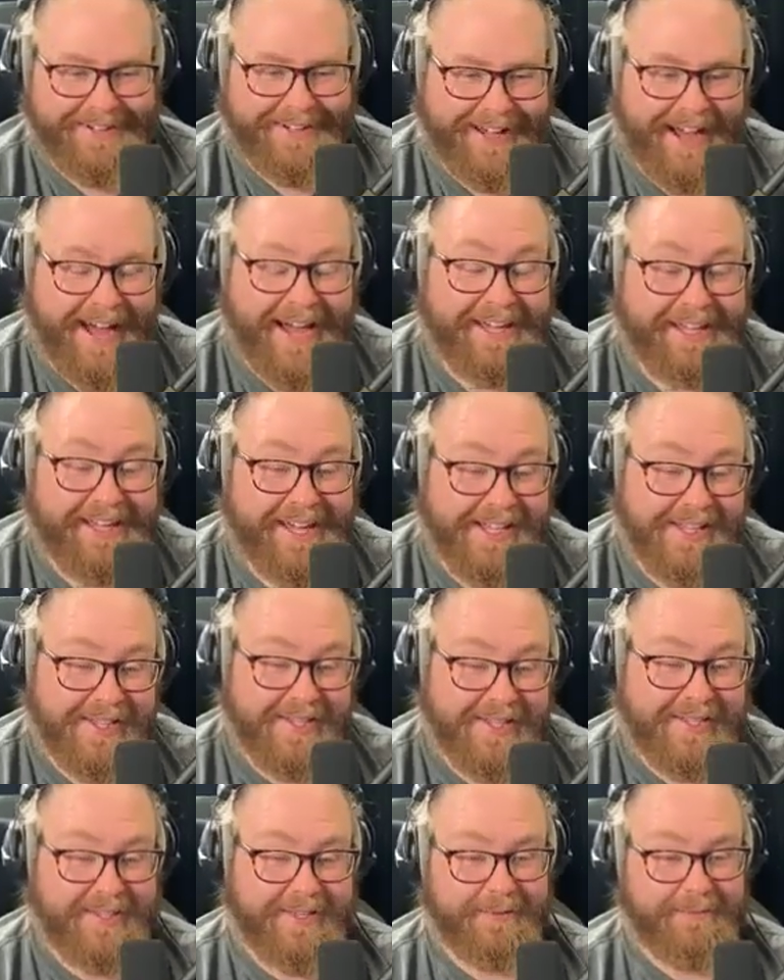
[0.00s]
I can't.
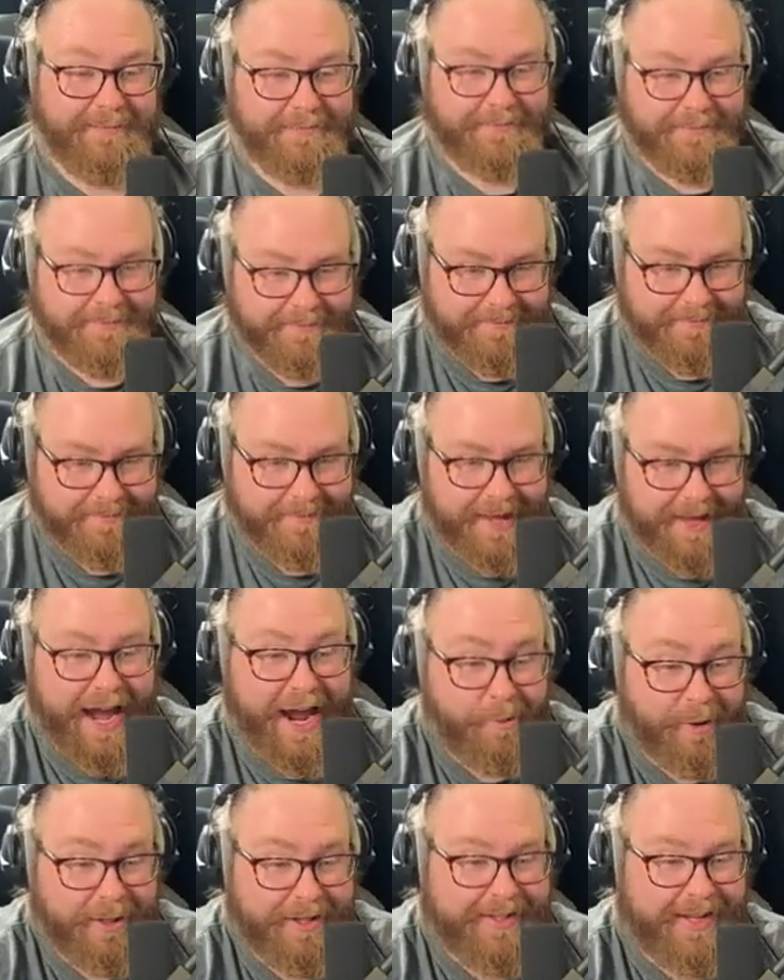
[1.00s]
I will